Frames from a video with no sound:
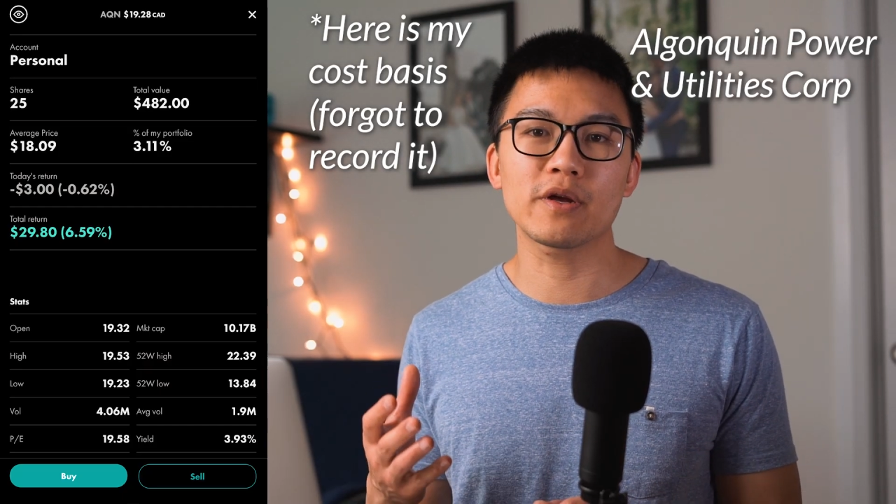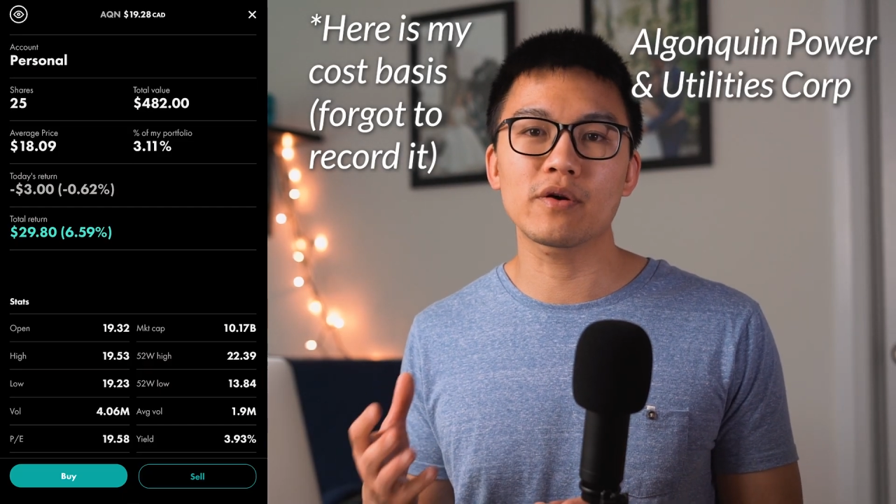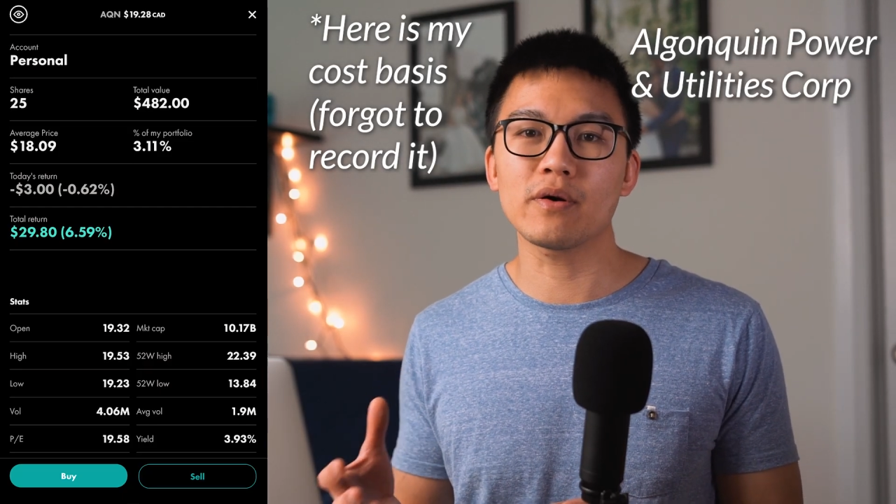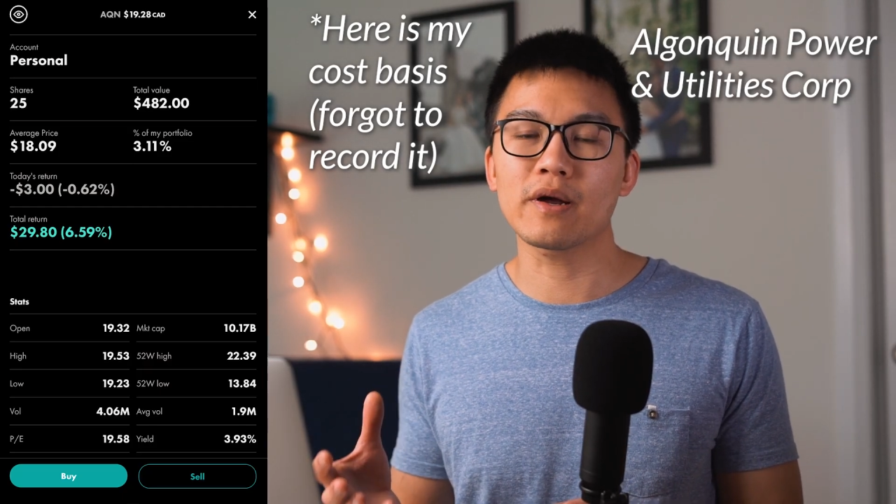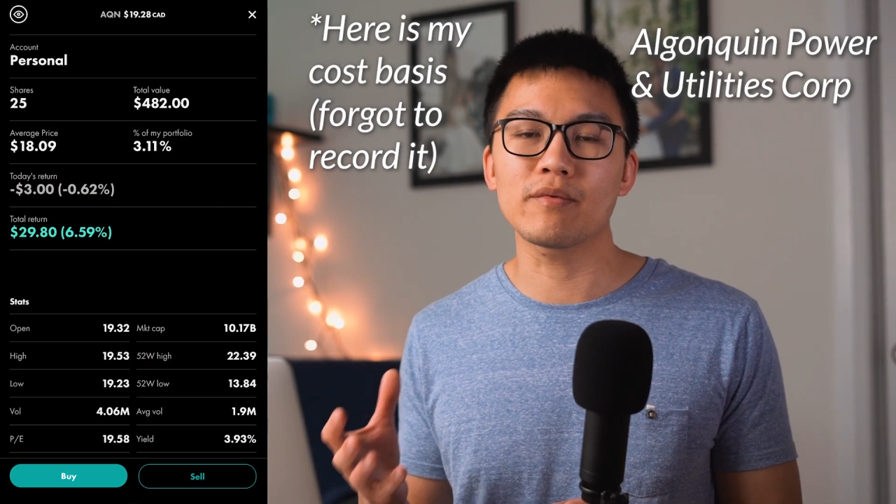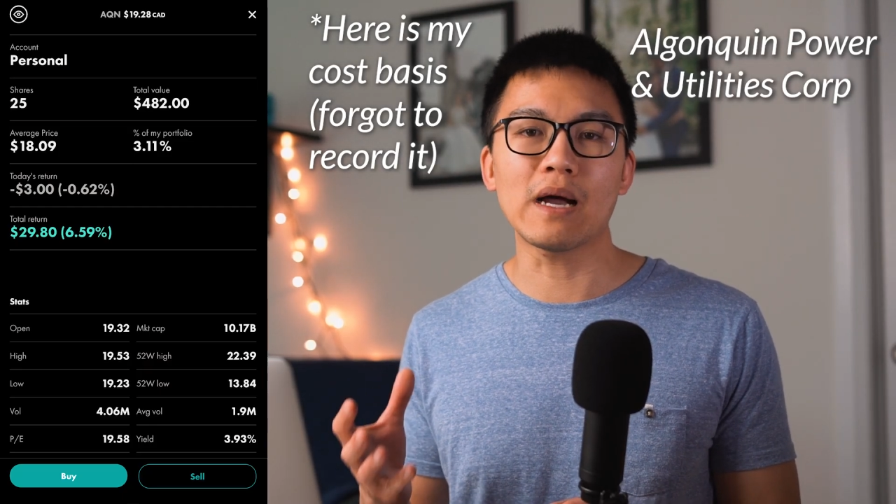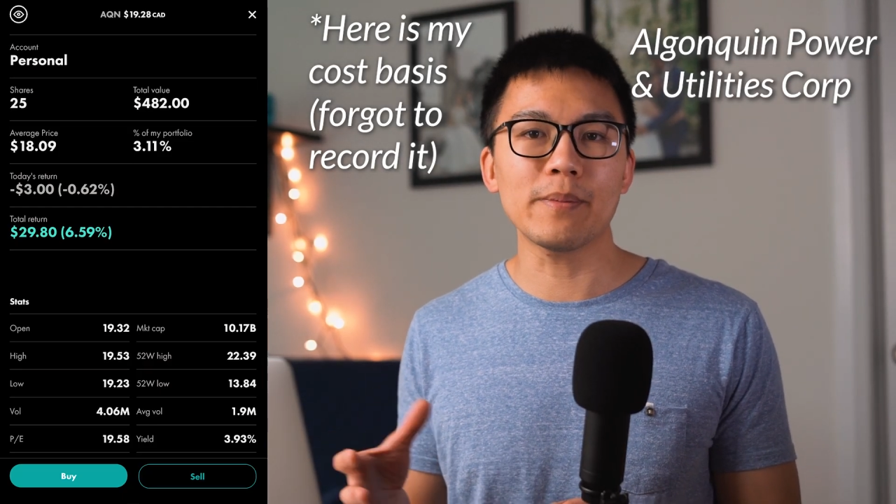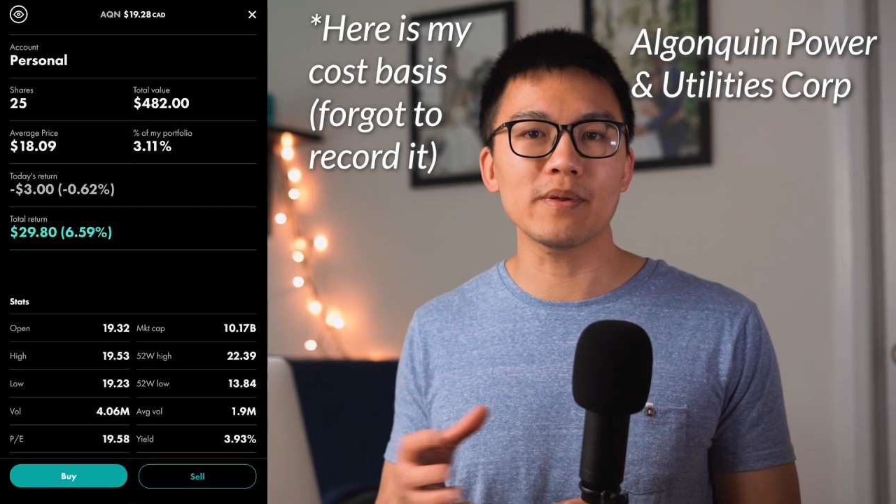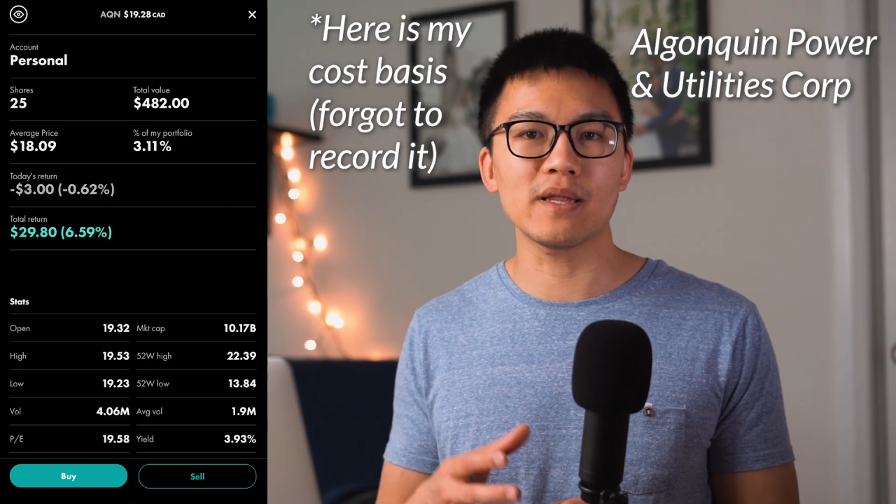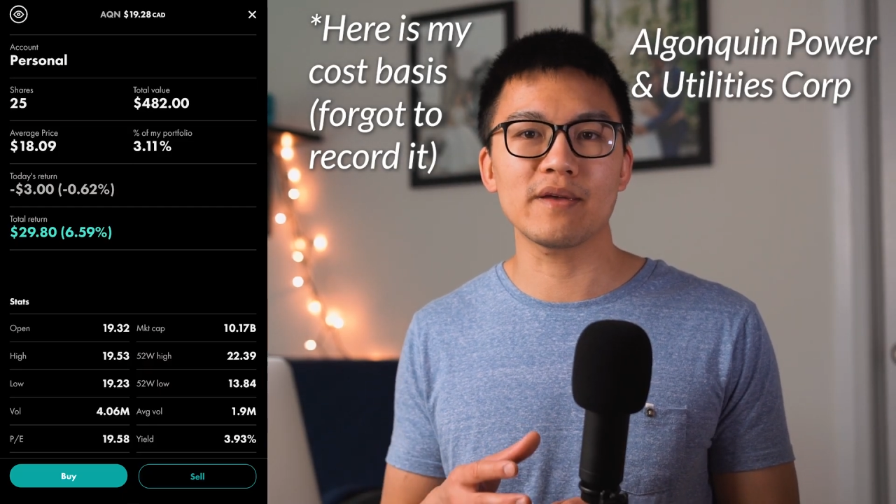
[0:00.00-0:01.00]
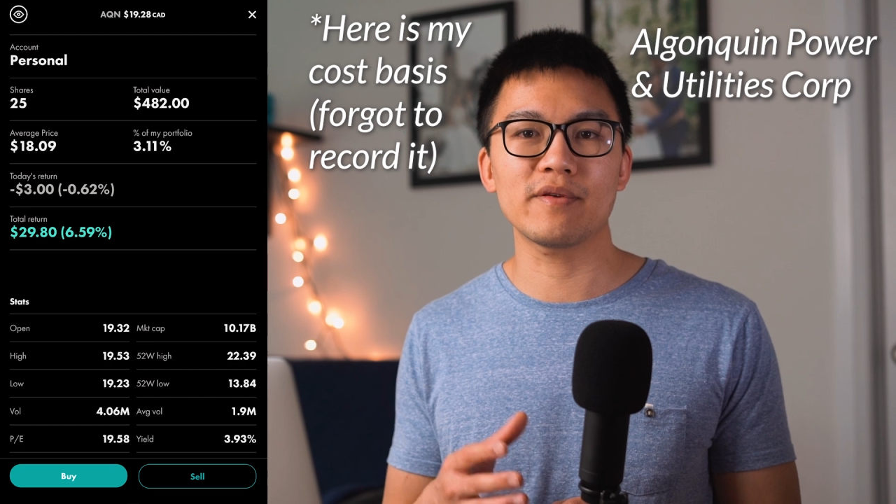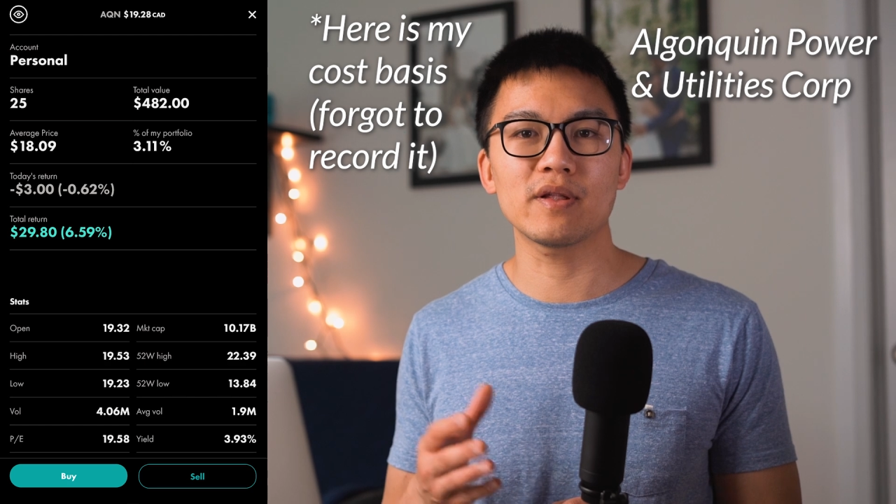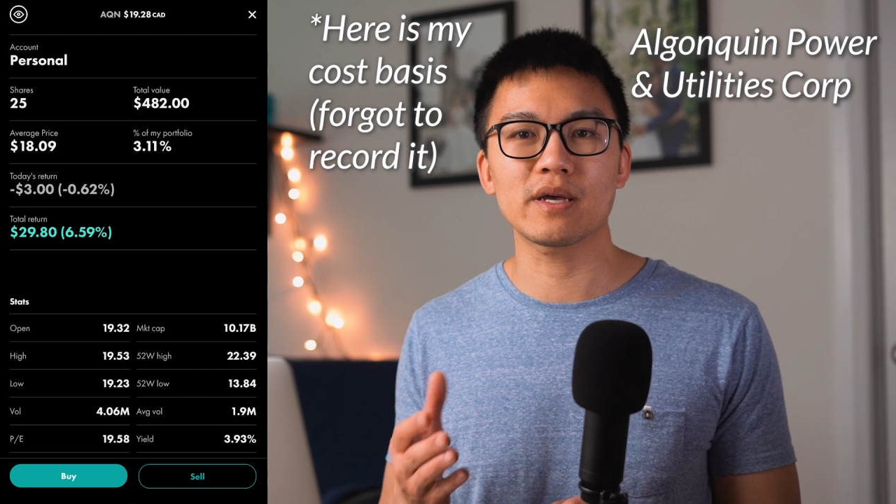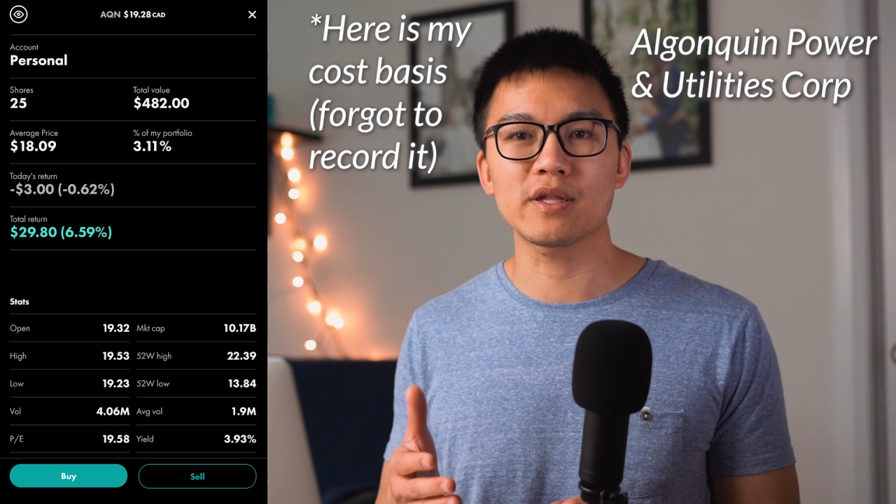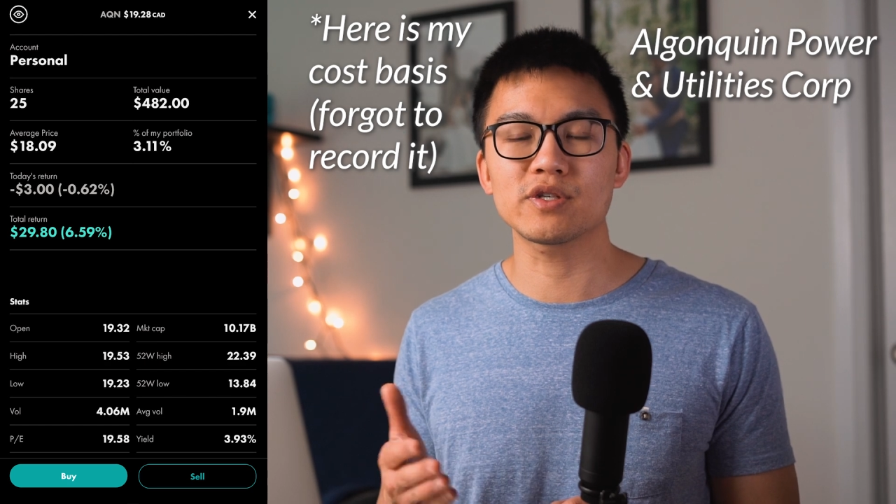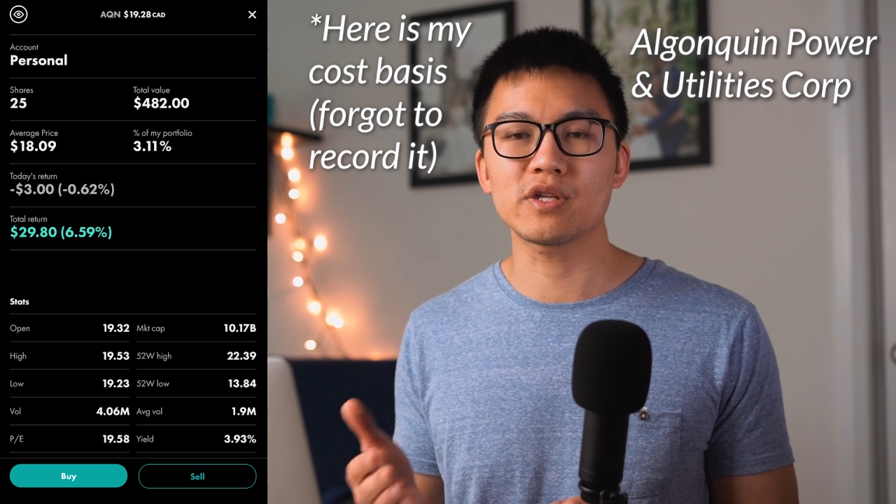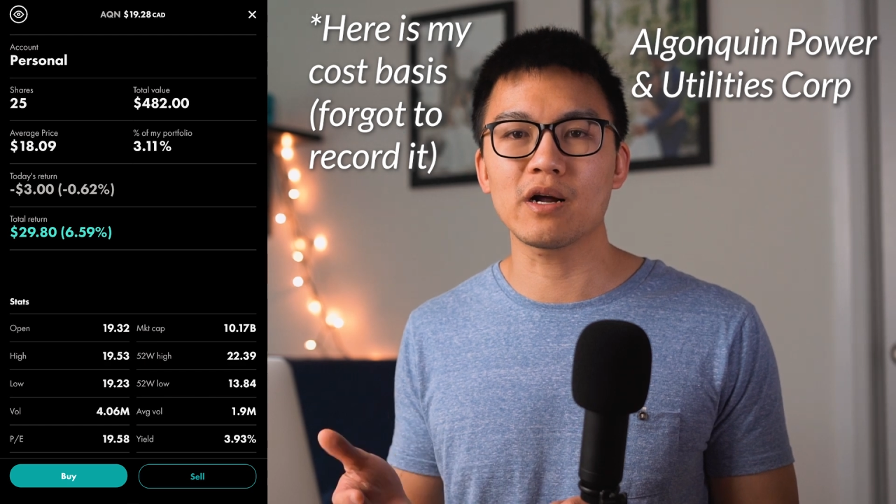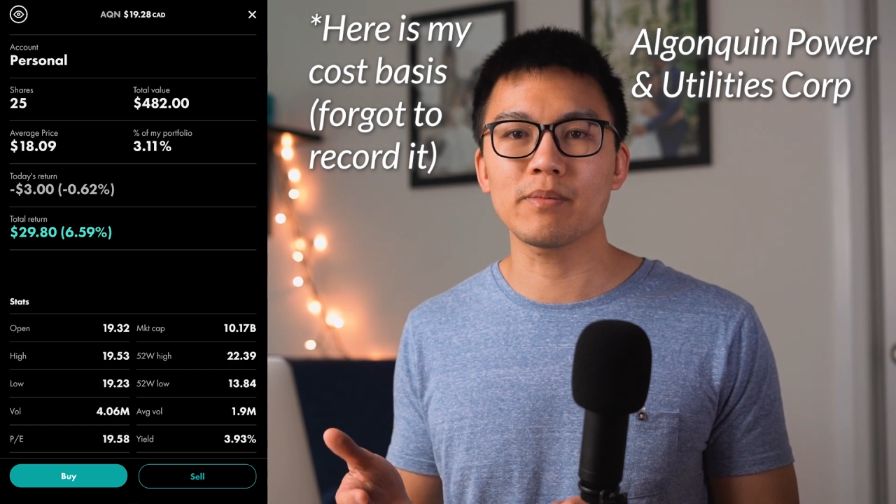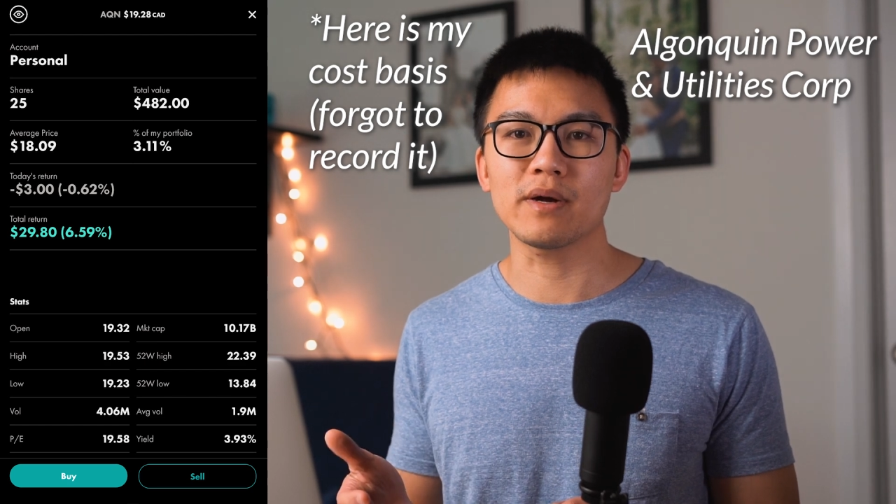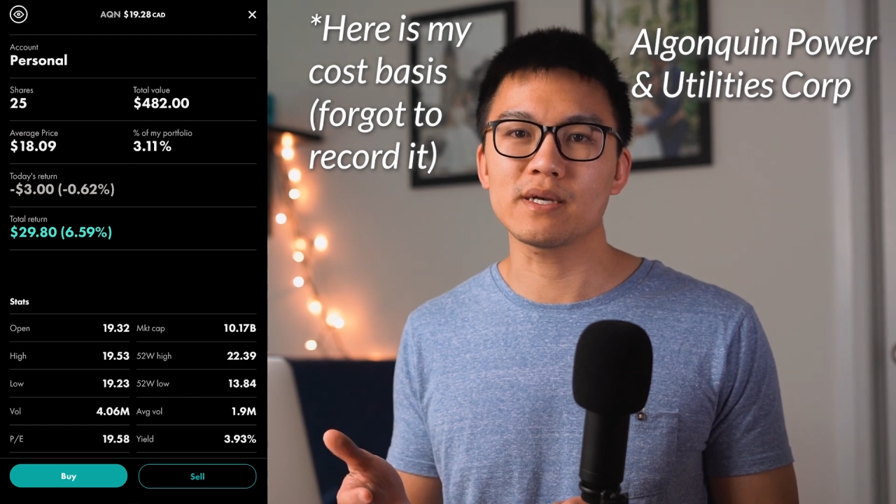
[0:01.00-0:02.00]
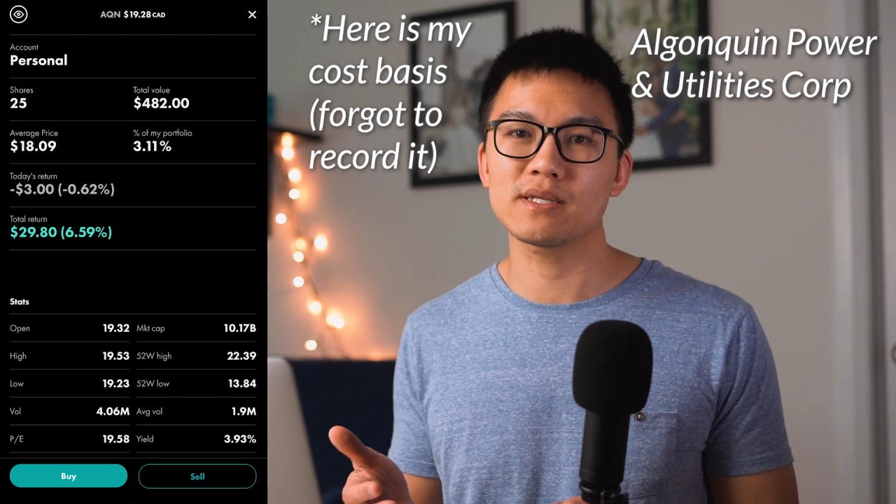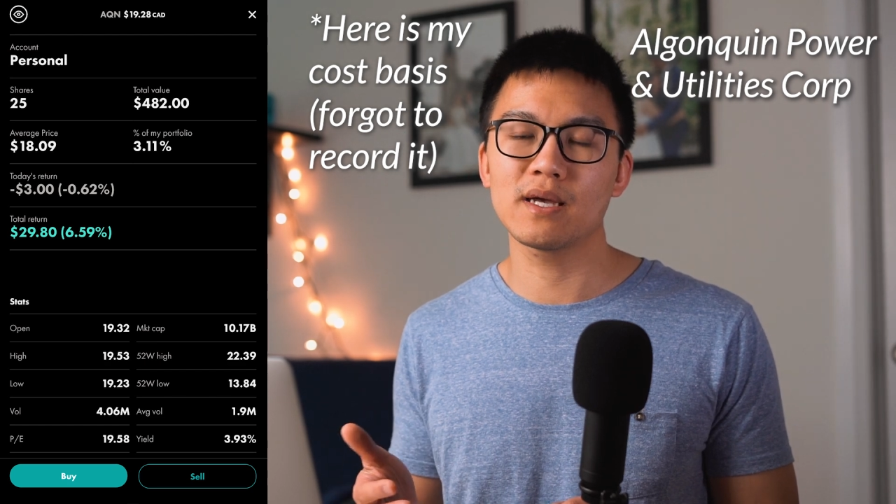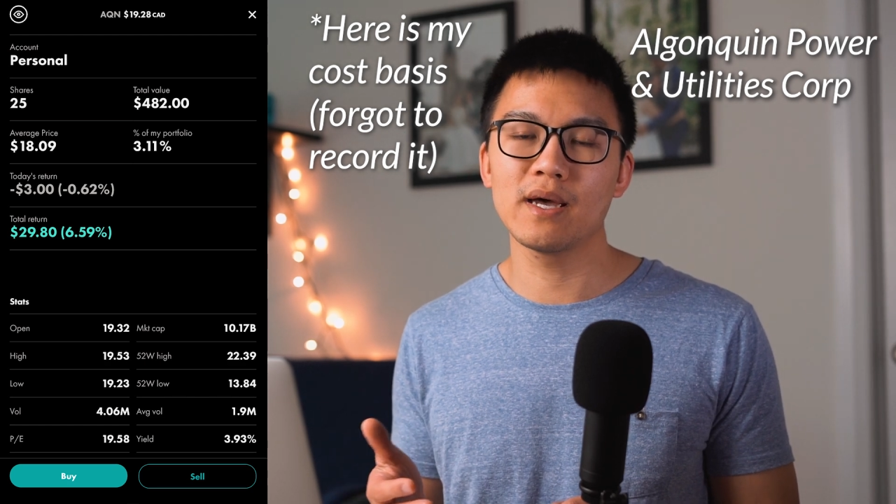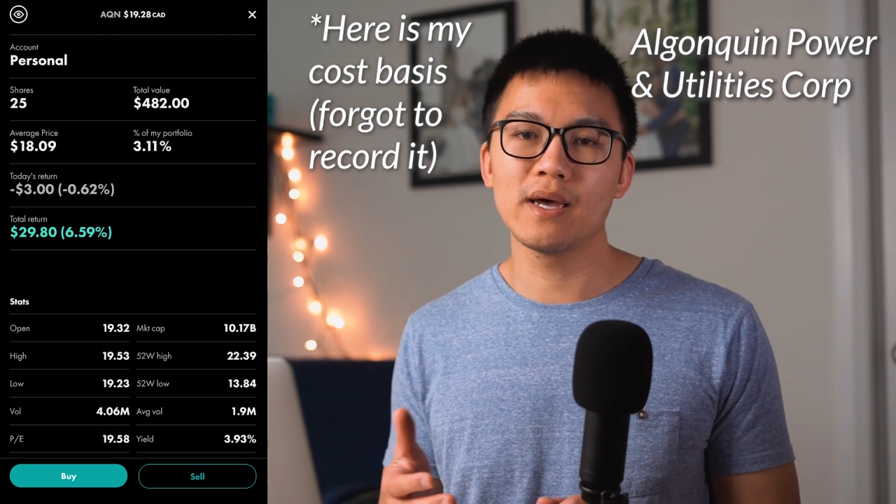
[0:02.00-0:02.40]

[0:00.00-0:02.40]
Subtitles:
been growing rapidly if you look at their stock price.